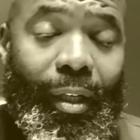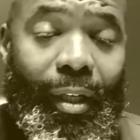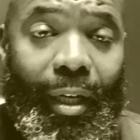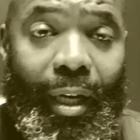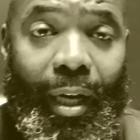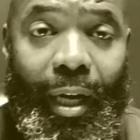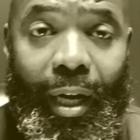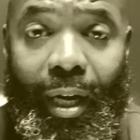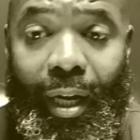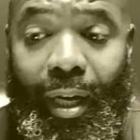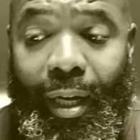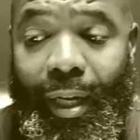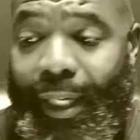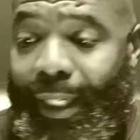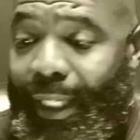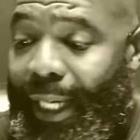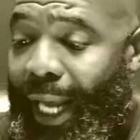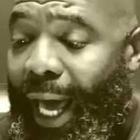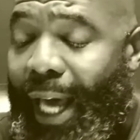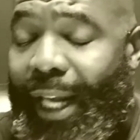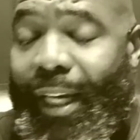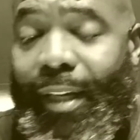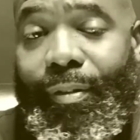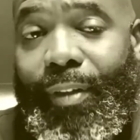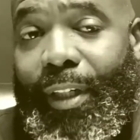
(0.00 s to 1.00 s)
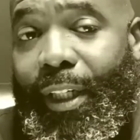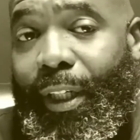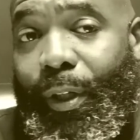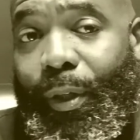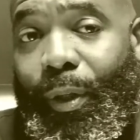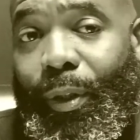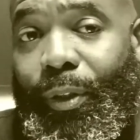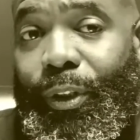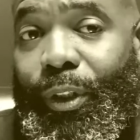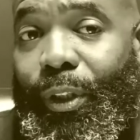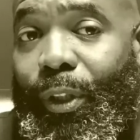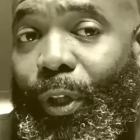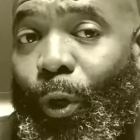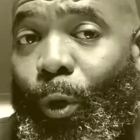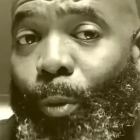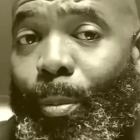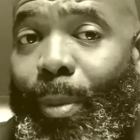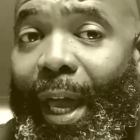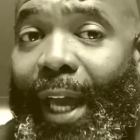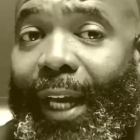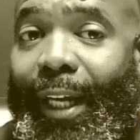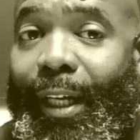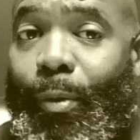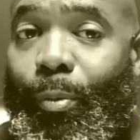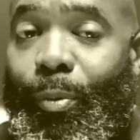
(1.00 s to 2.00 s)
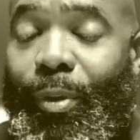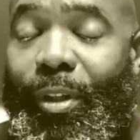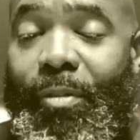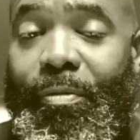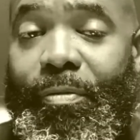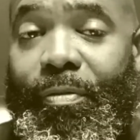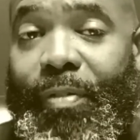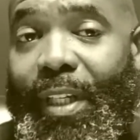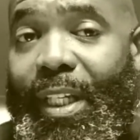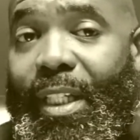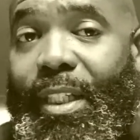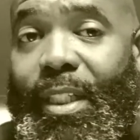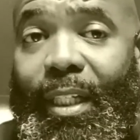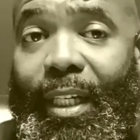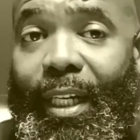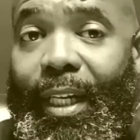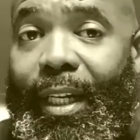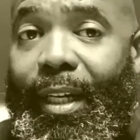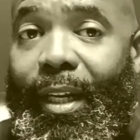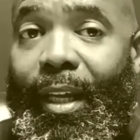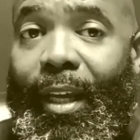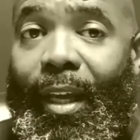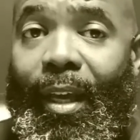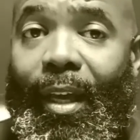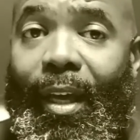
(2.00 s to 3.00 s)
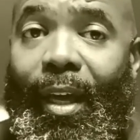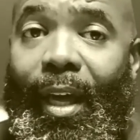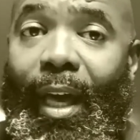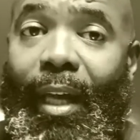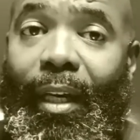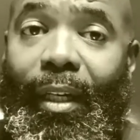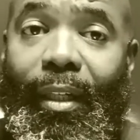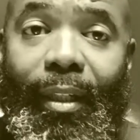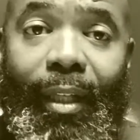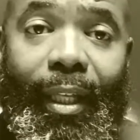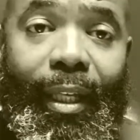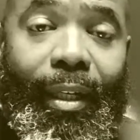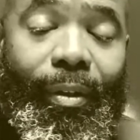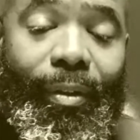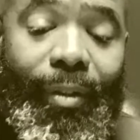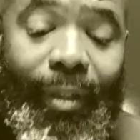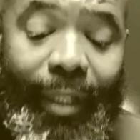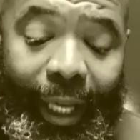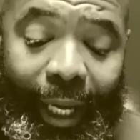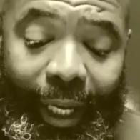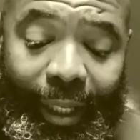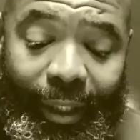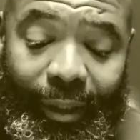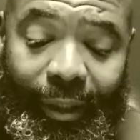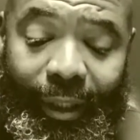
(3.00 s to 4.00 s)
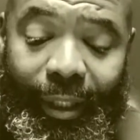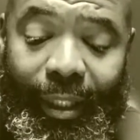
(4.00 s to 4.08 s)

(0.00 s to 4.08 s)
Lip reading: And I'd even encourage you to go back and revisit it at a later date.